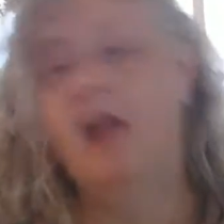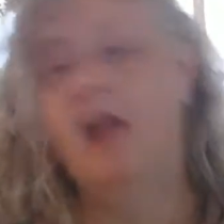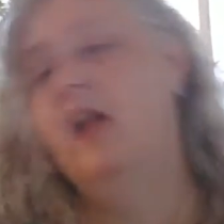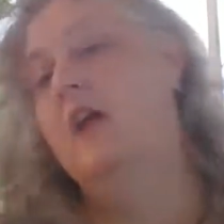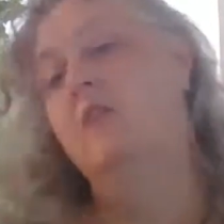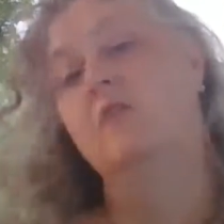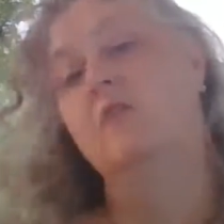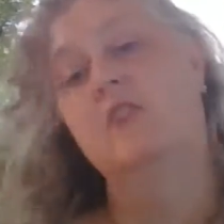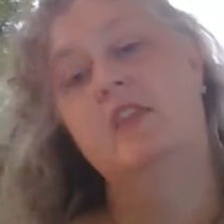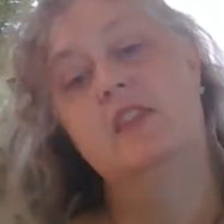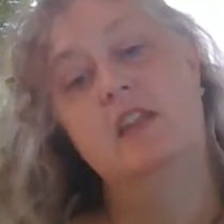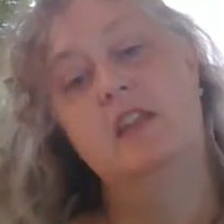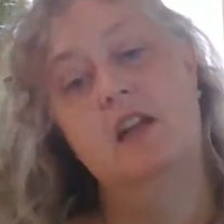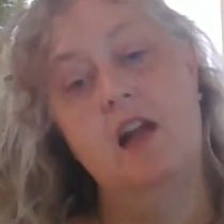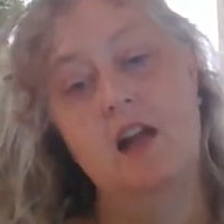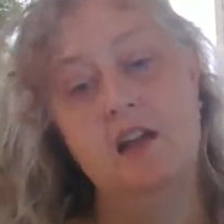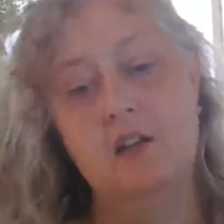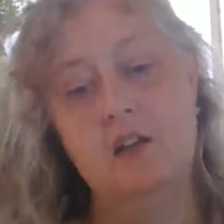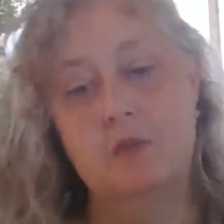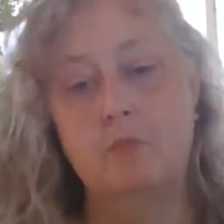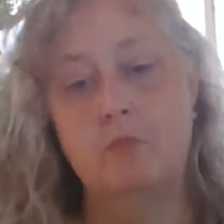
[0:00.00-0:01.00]
everything
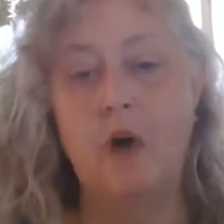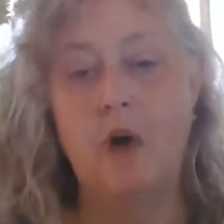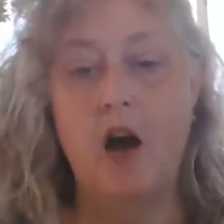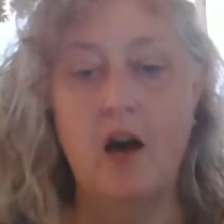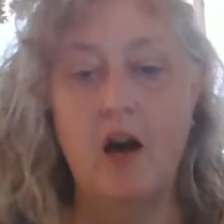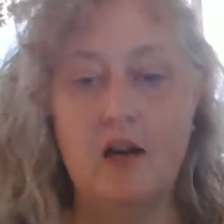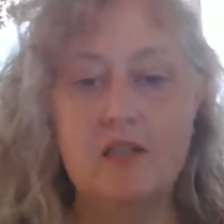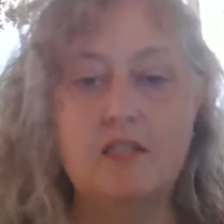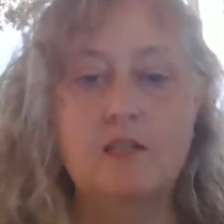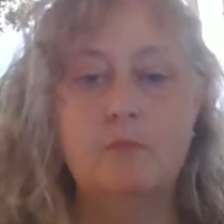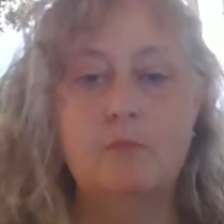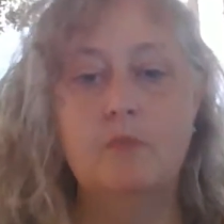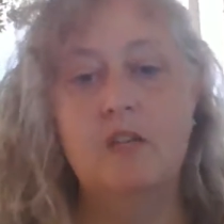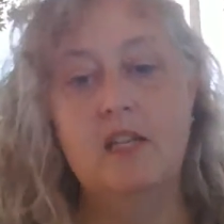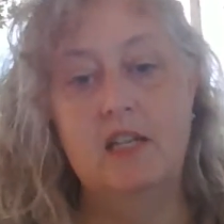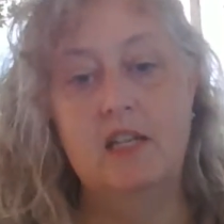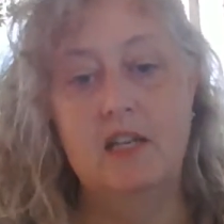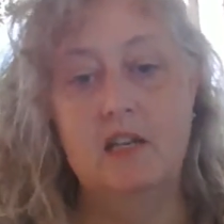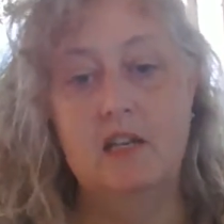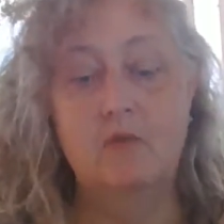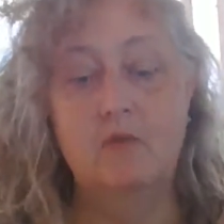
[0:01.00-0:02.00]
I could
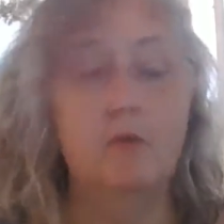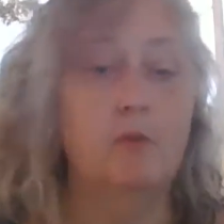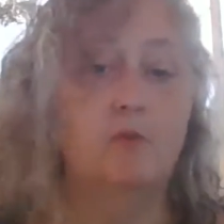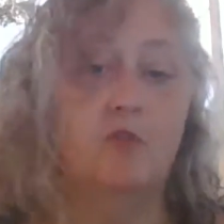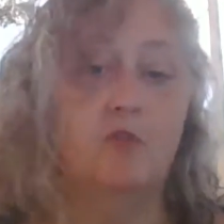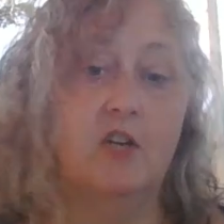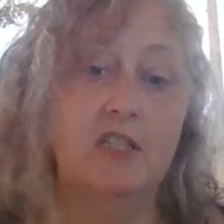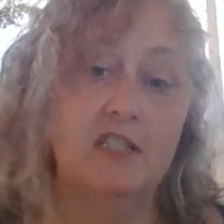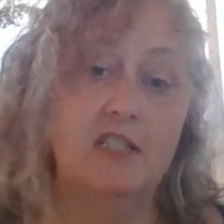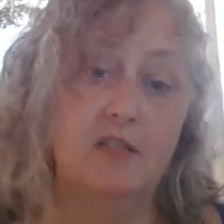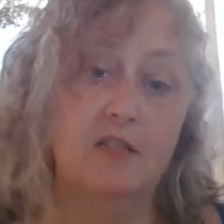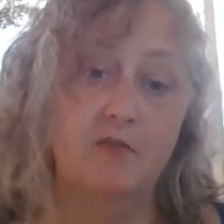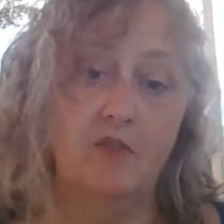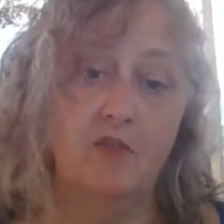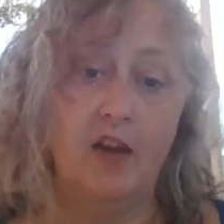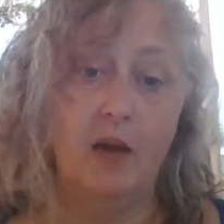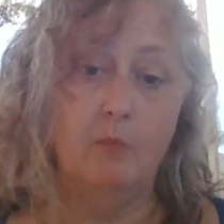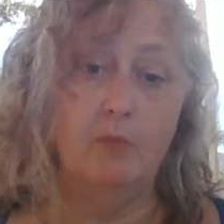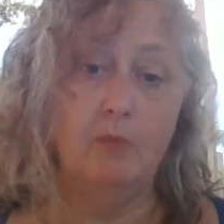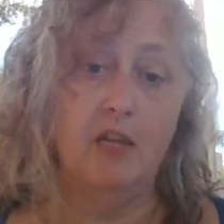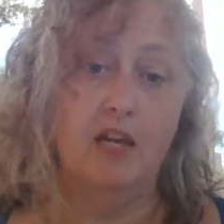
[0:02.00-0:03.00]
possibly need from friends and
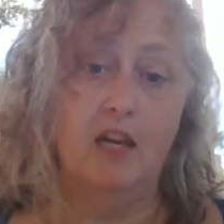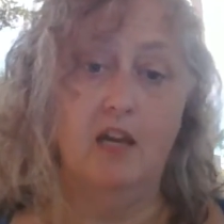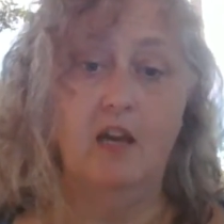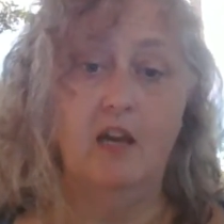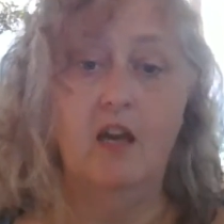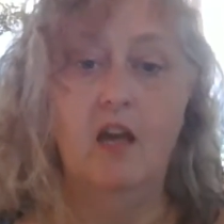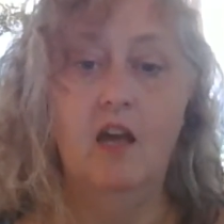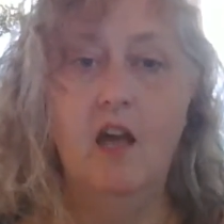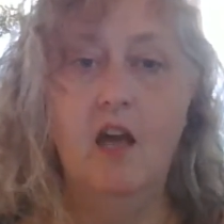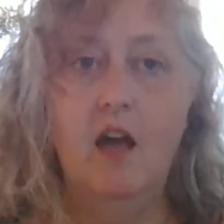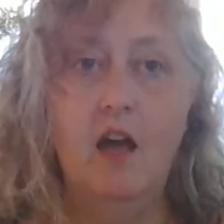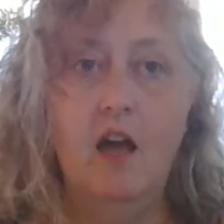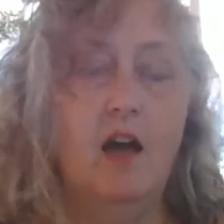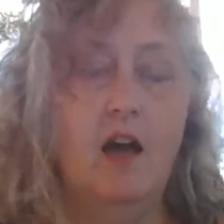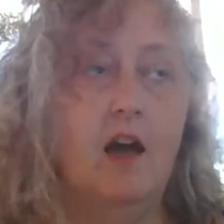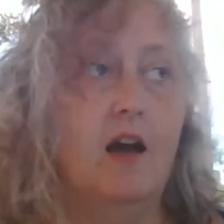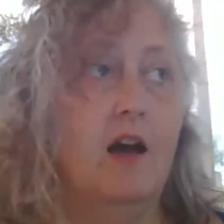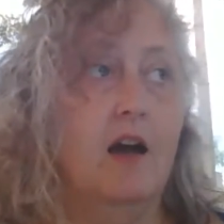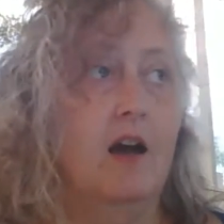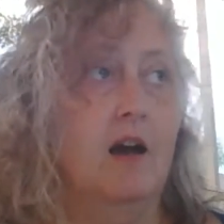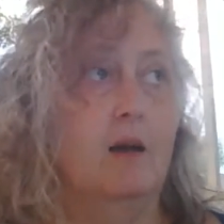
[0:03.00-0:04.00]
family.
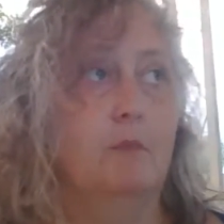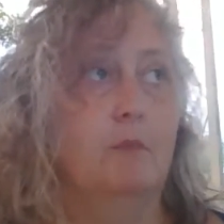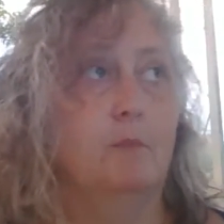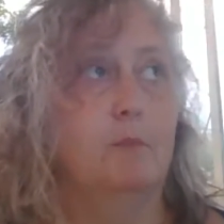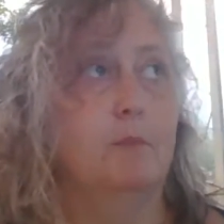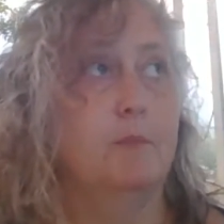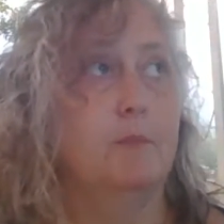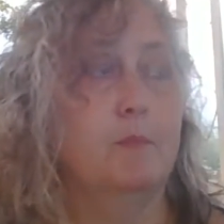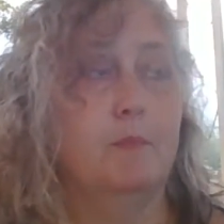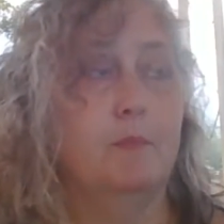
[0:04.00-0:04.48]
Um,